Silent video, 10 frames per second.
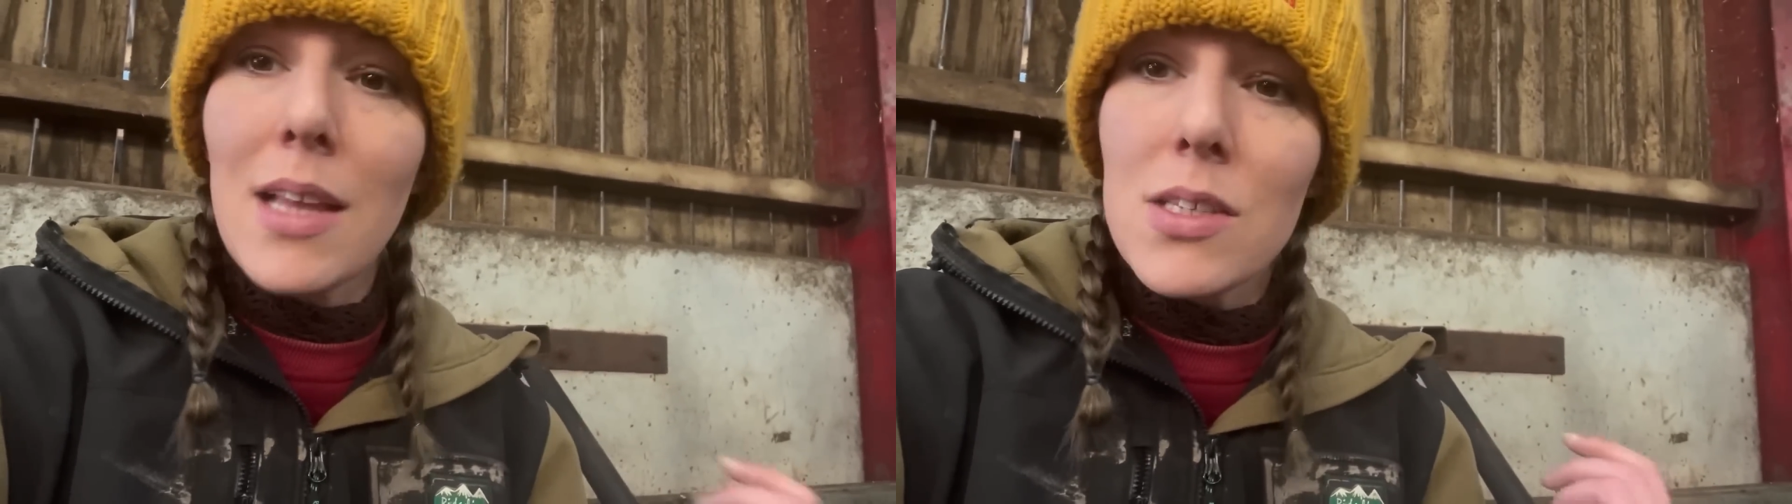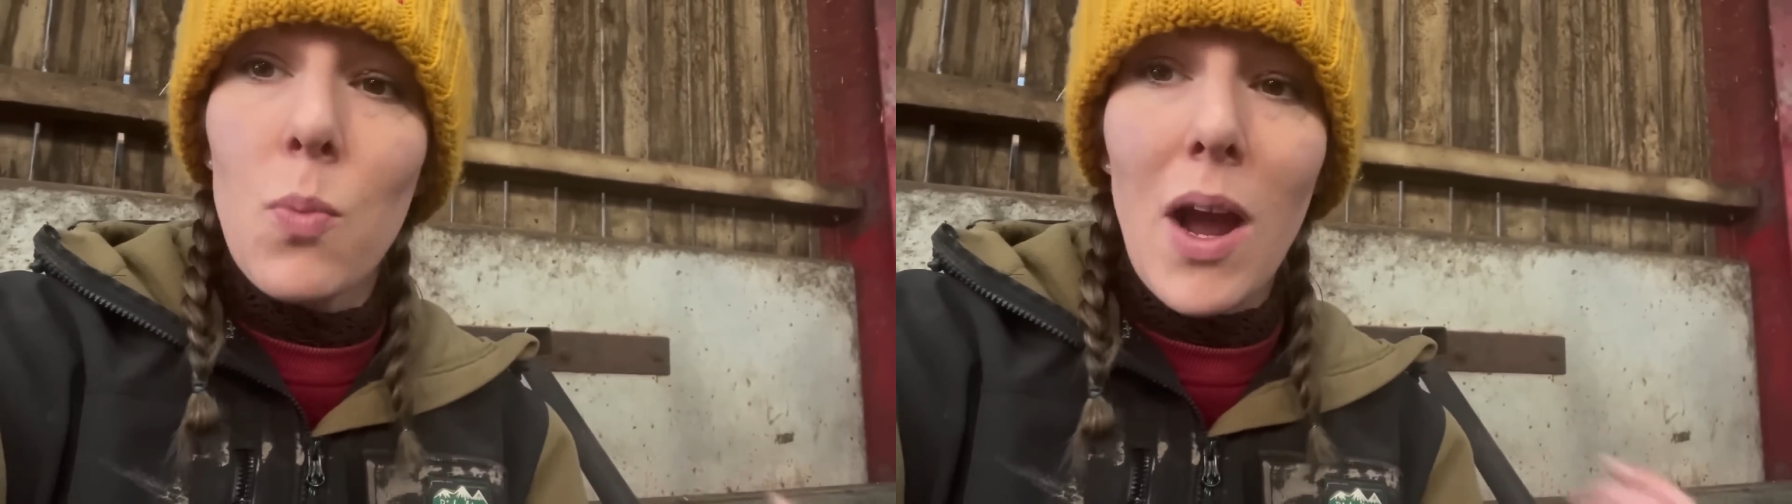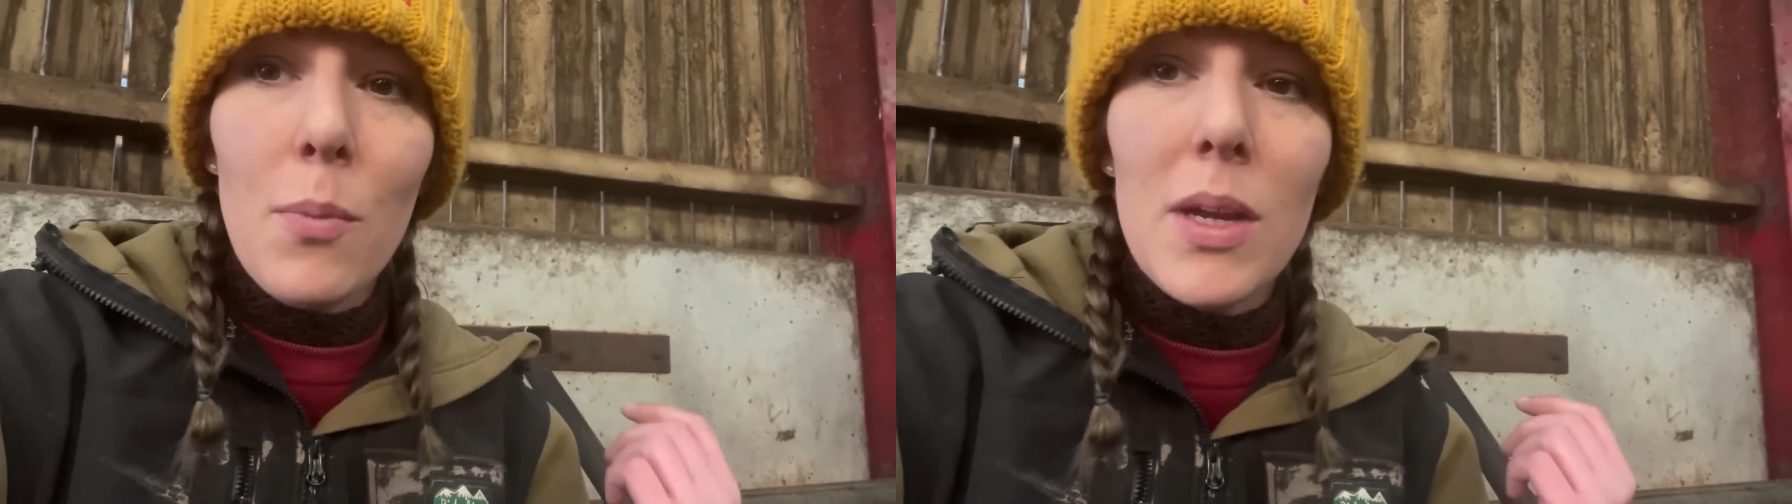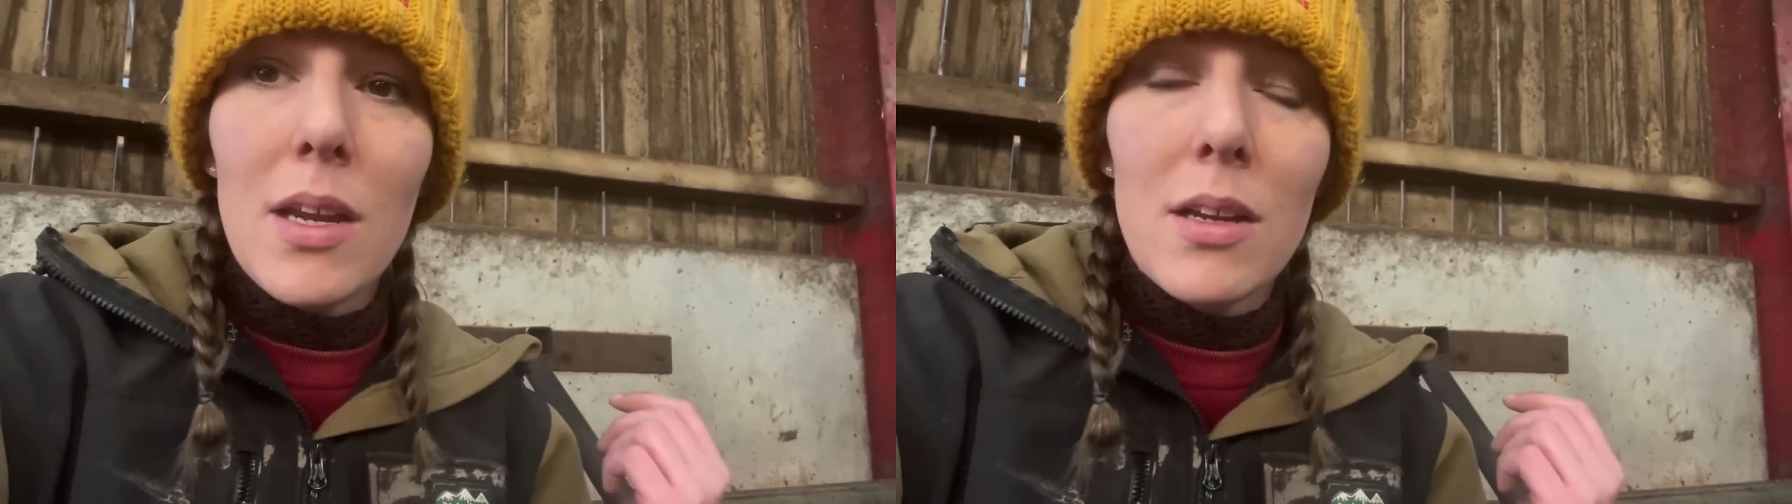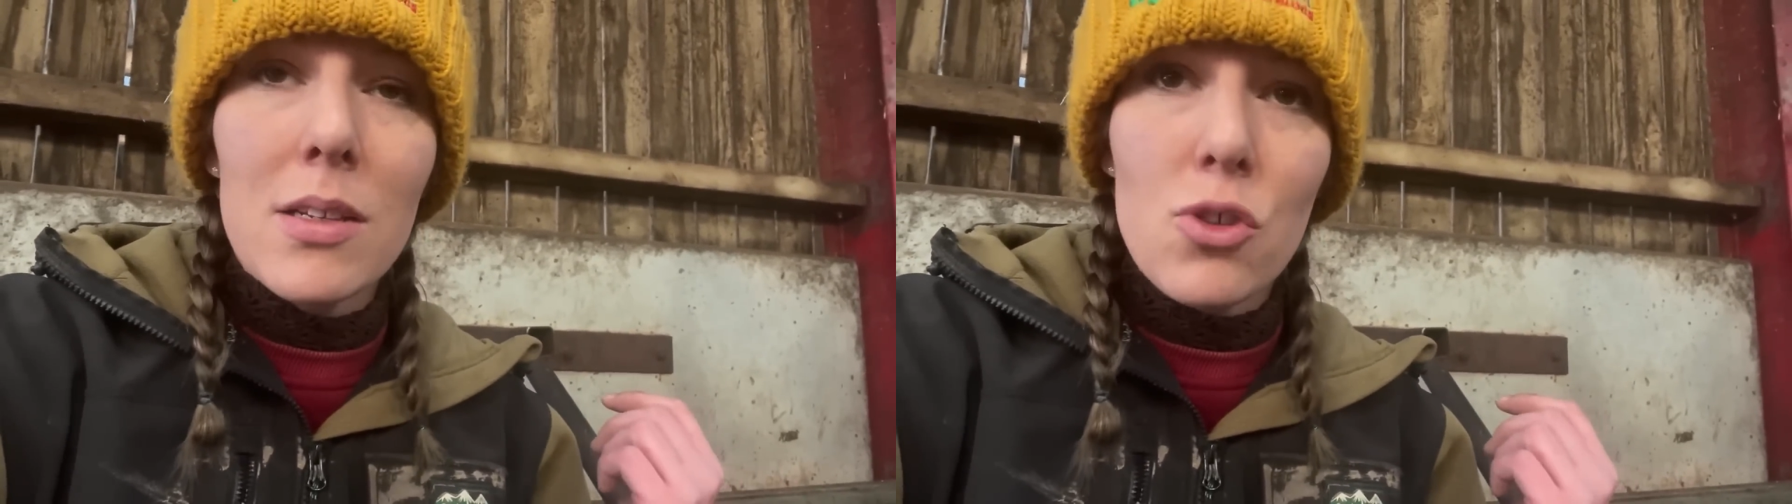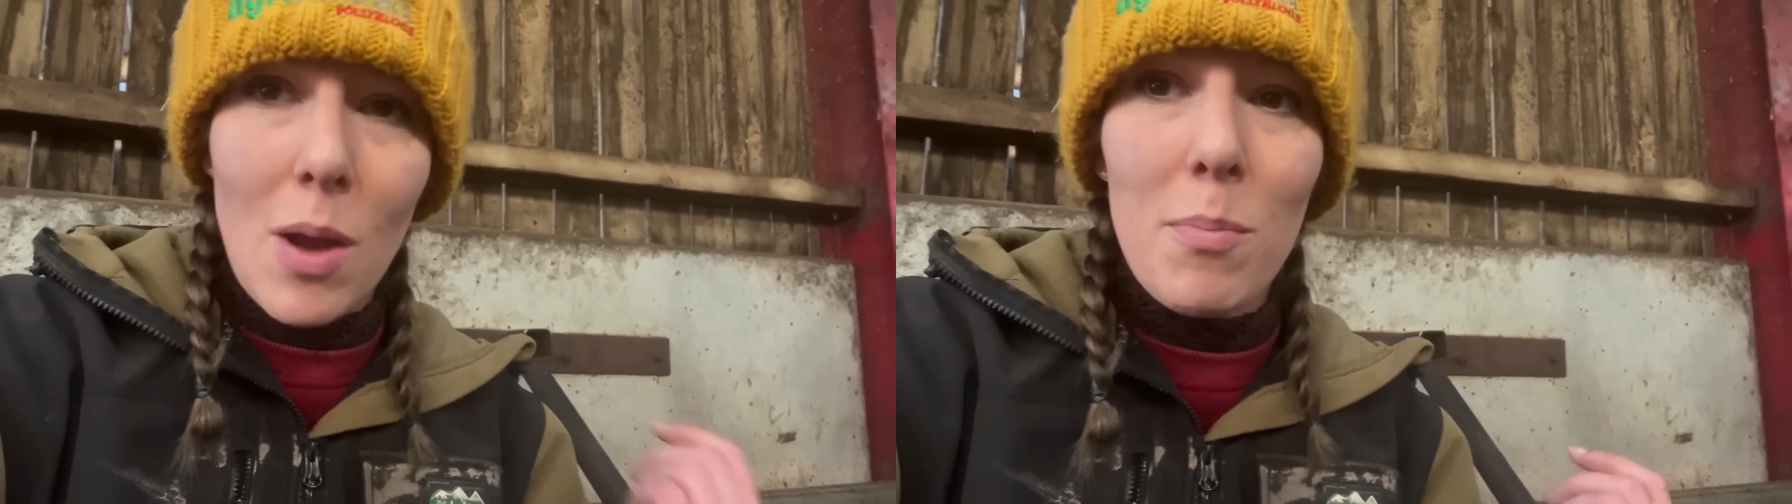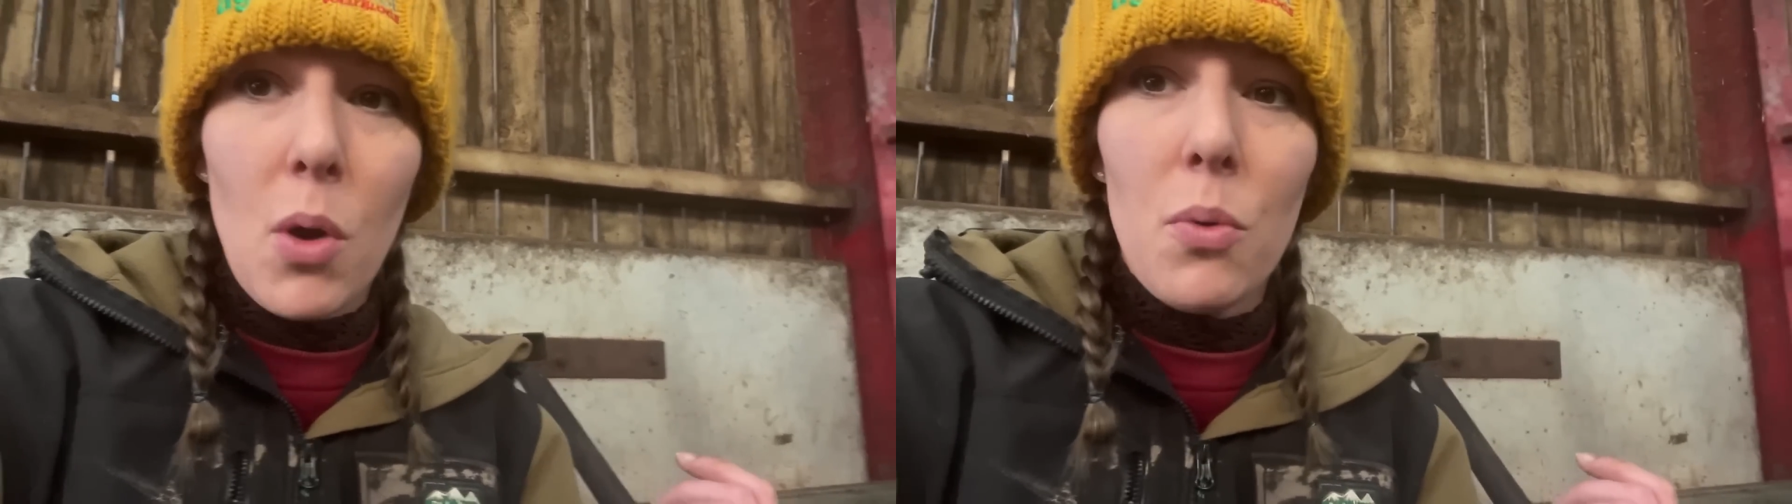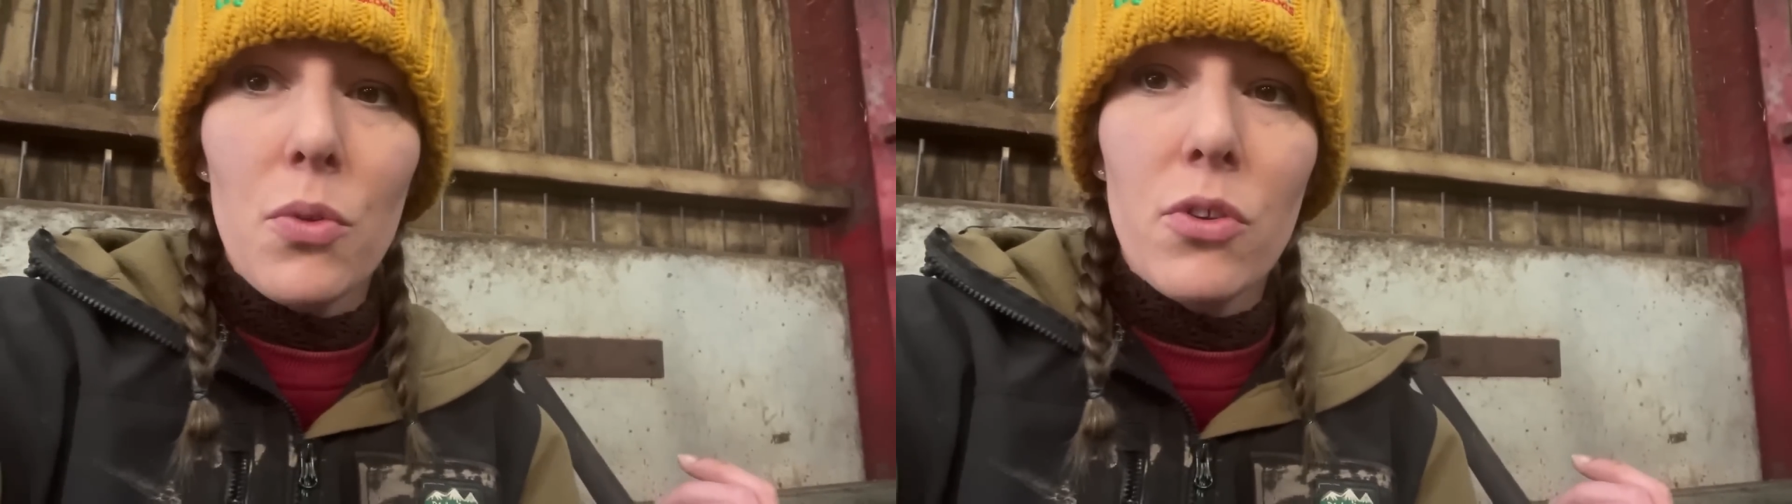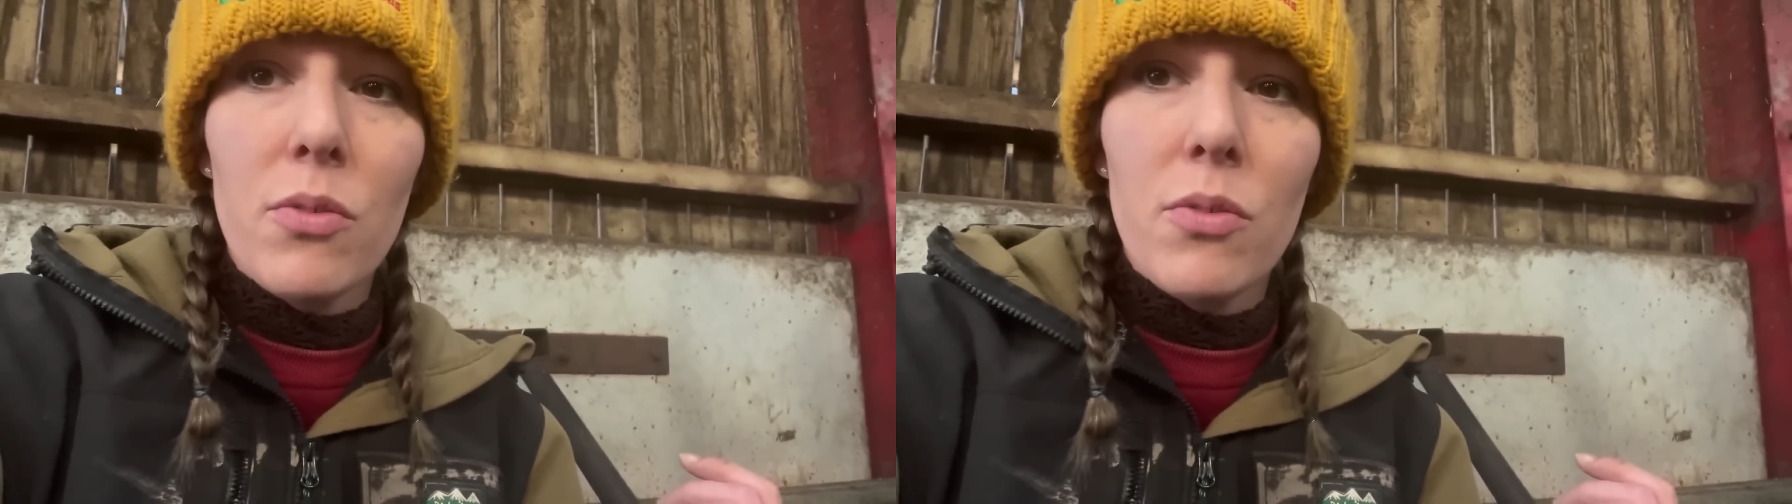that's why we trap moles,